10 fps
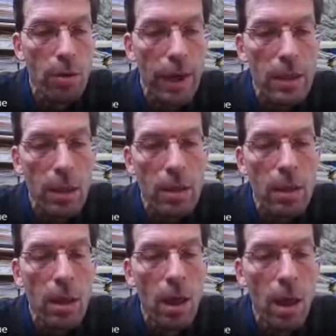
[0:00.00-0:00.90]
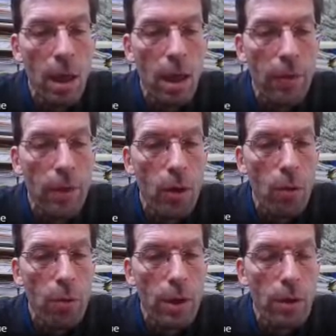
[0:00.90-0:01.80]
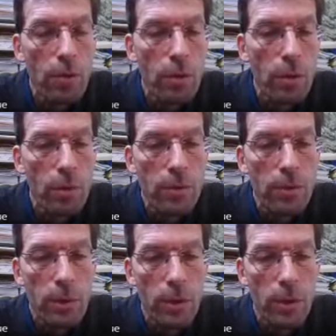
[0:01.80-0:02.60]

gradient, and the lower you